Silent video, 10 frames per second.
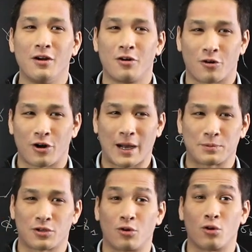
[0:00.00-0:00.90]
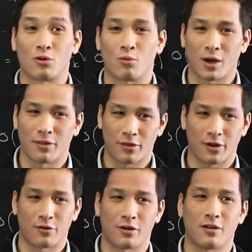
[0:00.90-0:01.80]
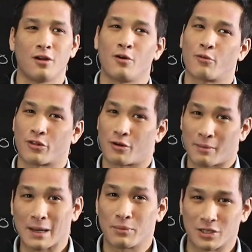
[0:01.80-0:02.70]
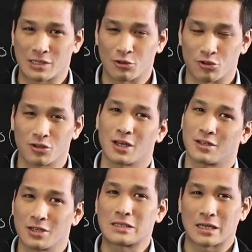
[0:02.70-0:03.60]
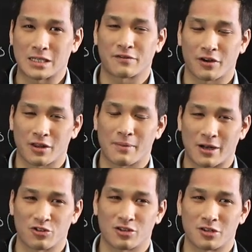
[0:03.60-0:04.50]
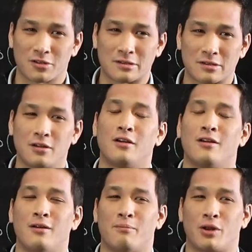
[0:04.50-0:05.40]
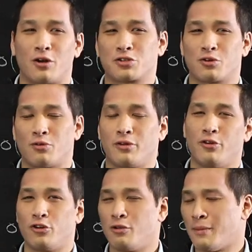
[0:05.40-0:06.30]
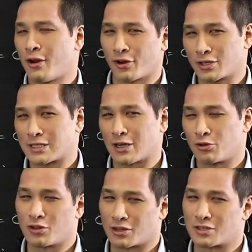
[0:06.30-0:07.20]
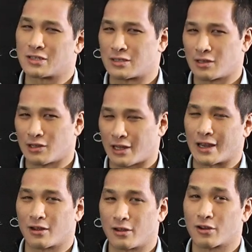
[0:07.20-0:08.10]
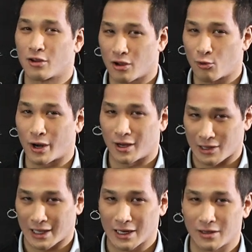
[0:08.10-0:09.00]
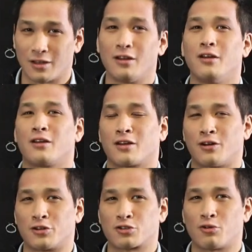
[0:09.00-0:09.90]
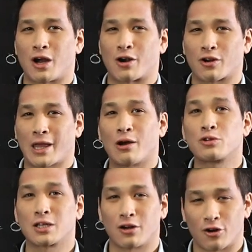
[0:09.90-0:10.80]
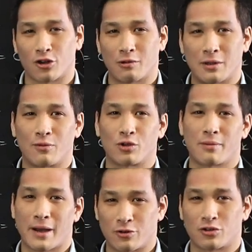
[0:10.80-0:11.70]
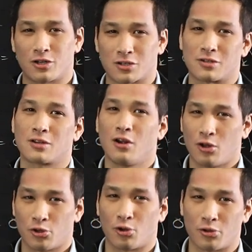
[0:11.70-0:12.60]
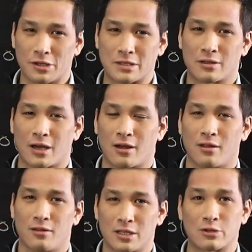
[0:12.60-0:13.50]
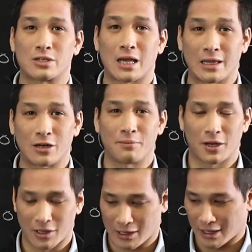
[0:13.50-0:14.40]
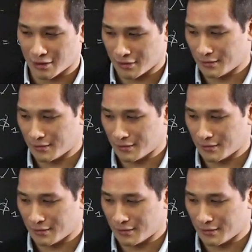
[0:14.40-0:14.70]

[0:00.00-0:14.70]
or epsilon order 1 theory where there might be a solution that does satisfy the boundary conditions, but also your numerics tell you that this is quite unlikely, and also our counting argument with the boundary conditions told us that this was a little bit unlikely